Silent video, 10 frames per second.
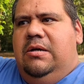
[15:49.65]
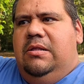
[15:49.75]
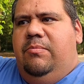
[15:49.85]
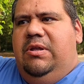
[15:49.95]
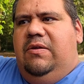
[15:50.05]

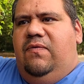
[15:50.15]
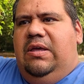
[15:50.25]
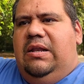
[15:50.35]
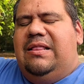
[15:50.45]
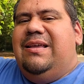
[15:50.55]
the
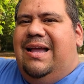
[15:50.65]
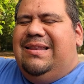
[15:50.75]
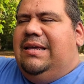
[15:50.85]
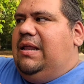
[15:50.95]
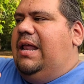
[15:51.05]
minivan? I think I
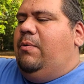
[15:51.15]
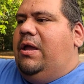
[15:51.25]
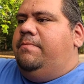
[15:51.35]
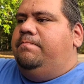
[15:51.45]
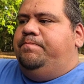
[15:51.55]
did. Anyway,